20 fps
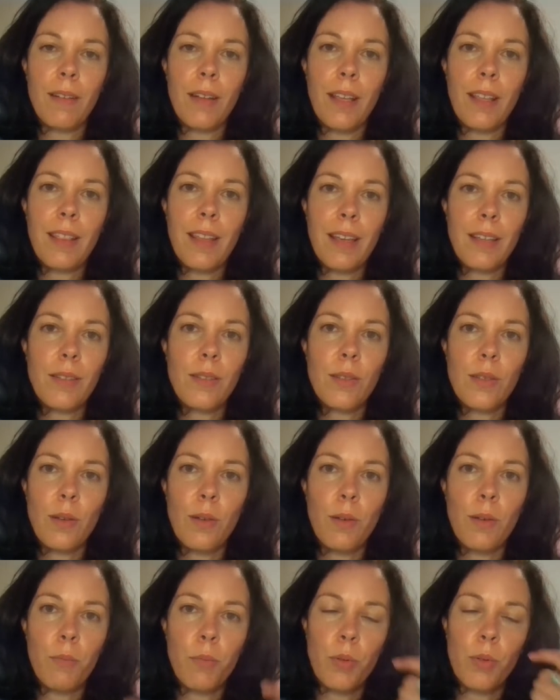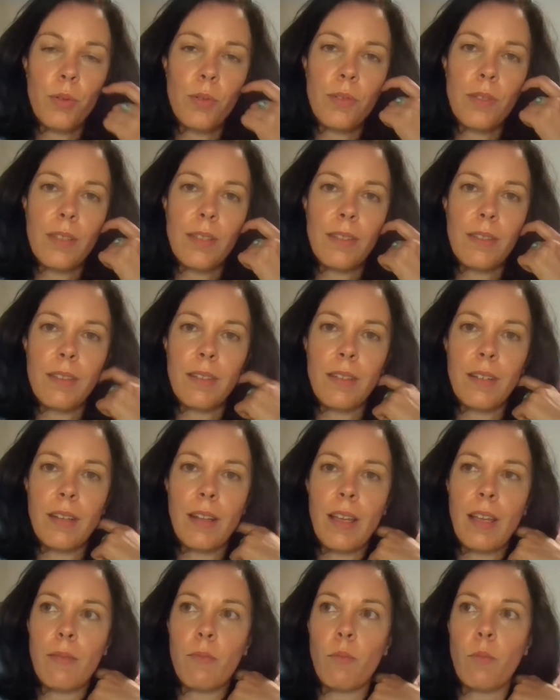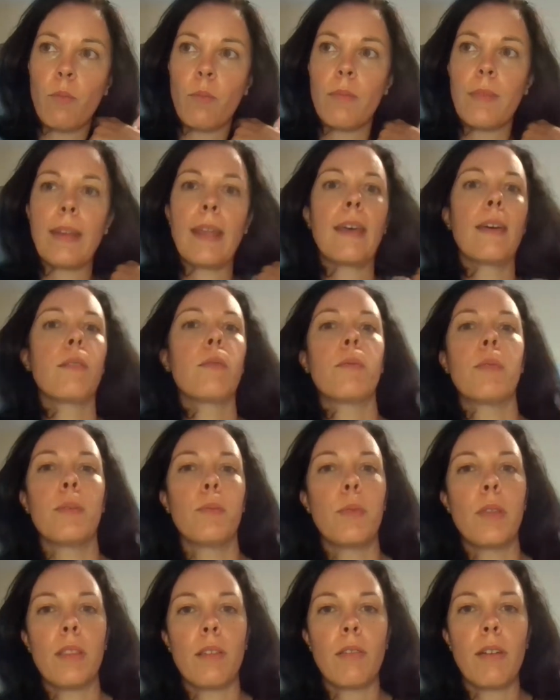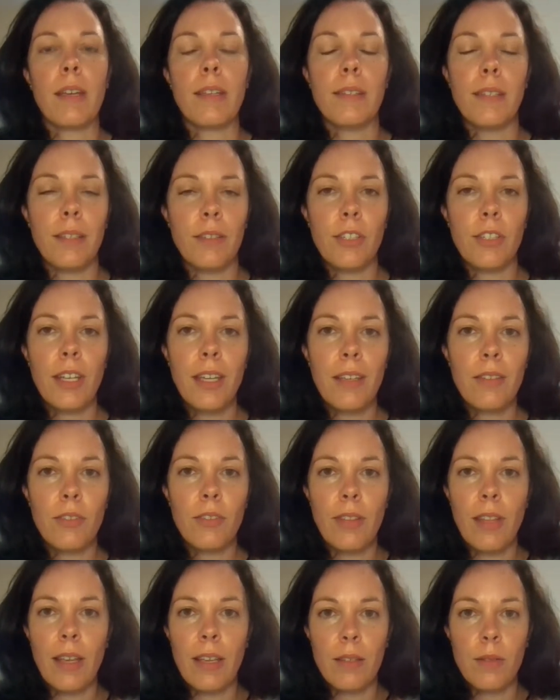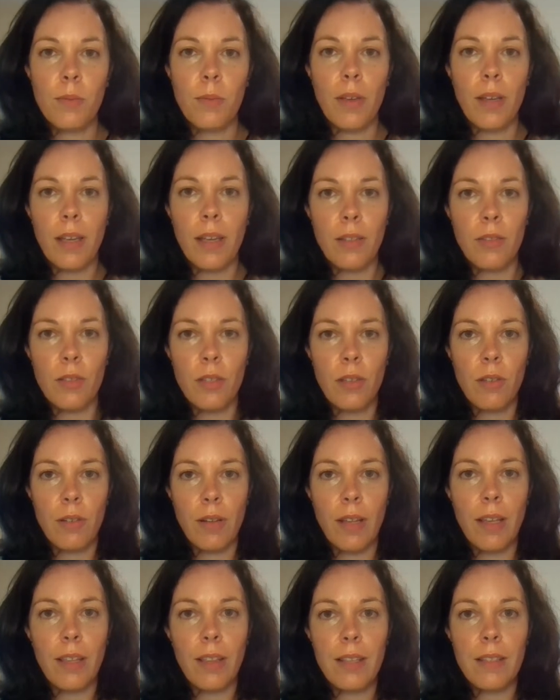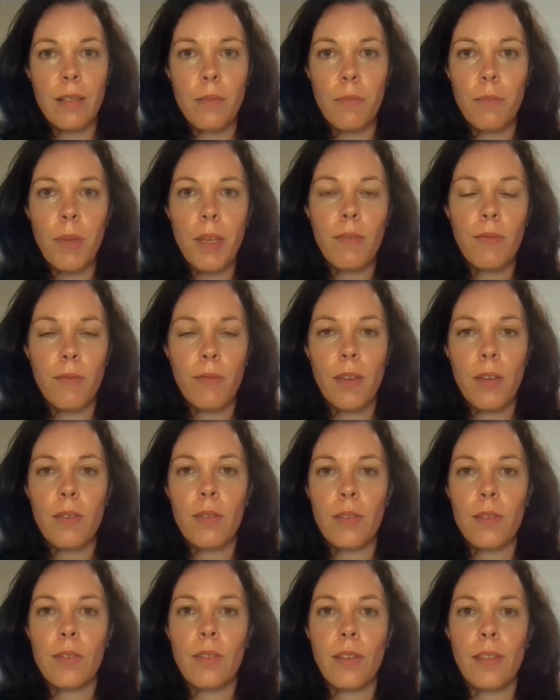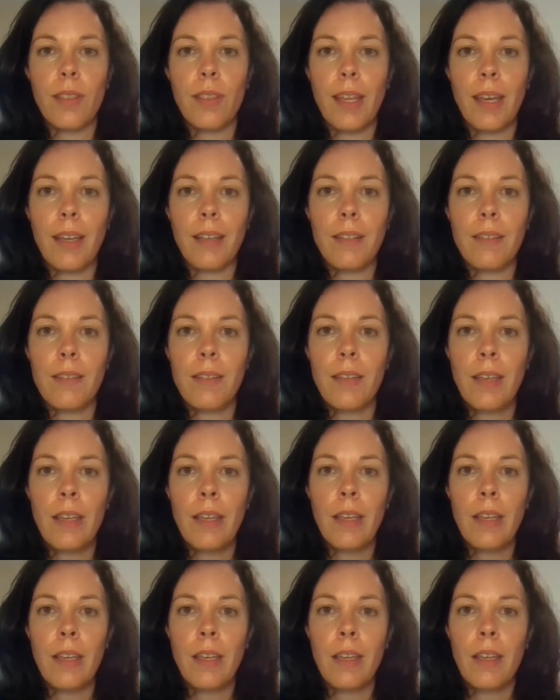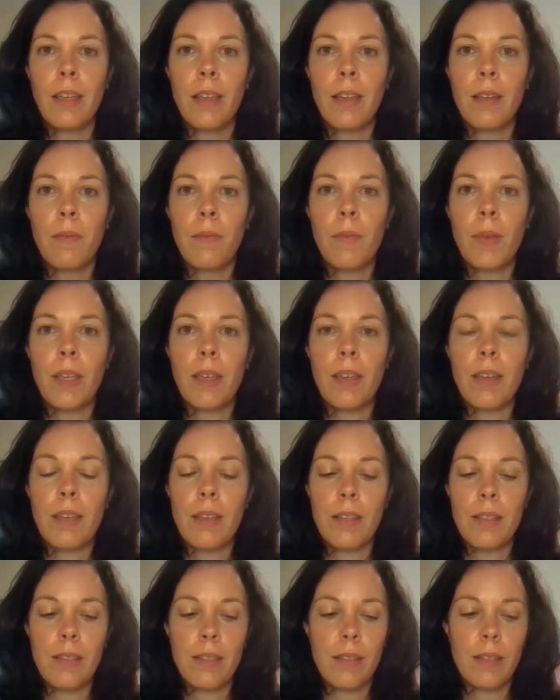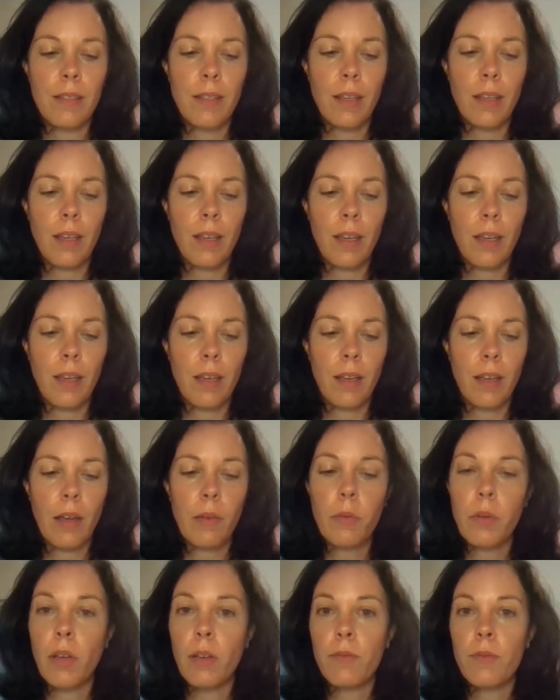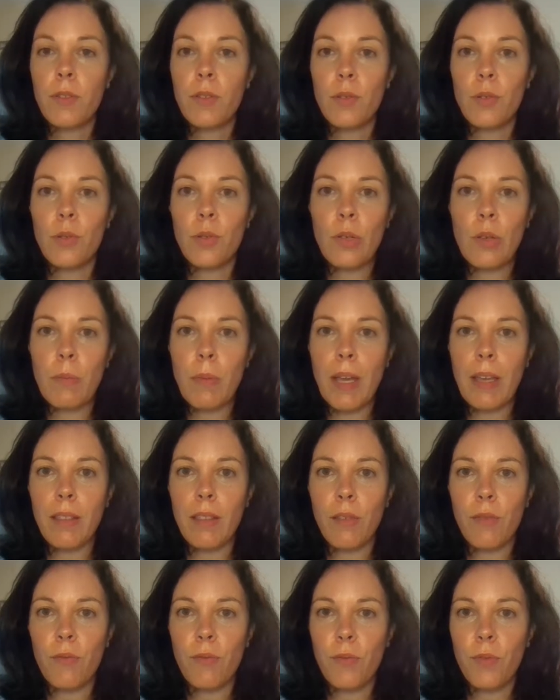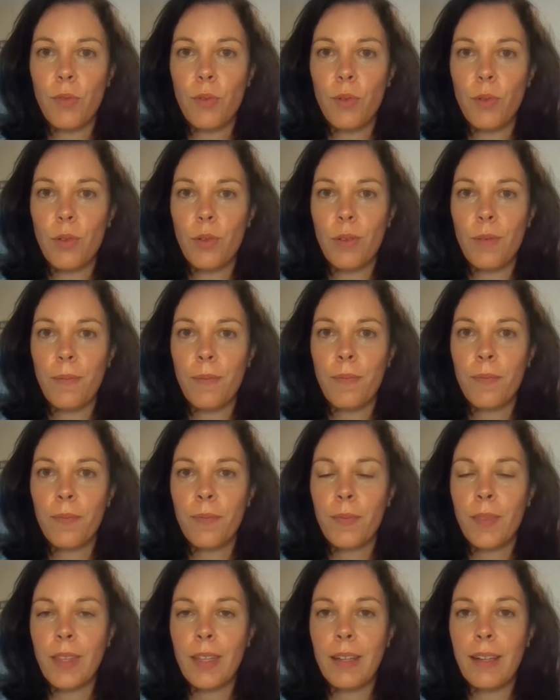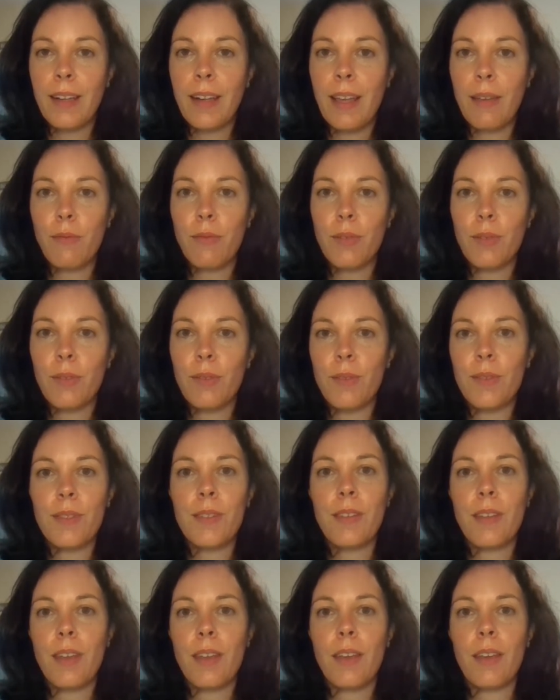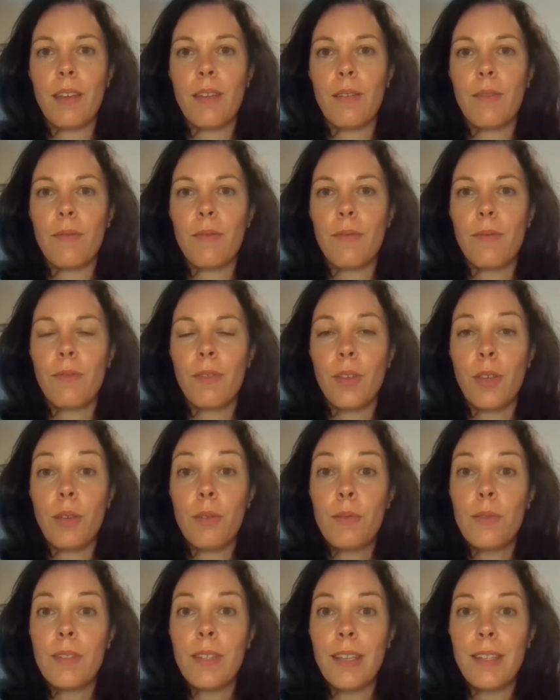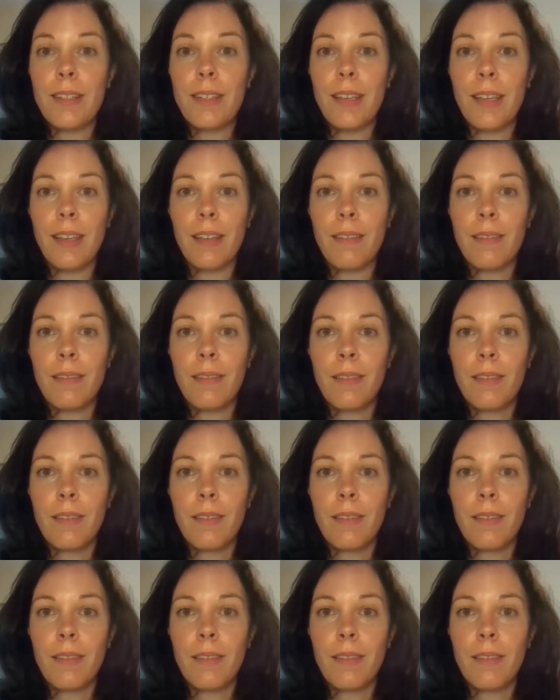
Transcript: Like that's so important. And now with creating change, that's what I do. Like there's a big focus on that, because I will often talk about the 4 levels of goal setting.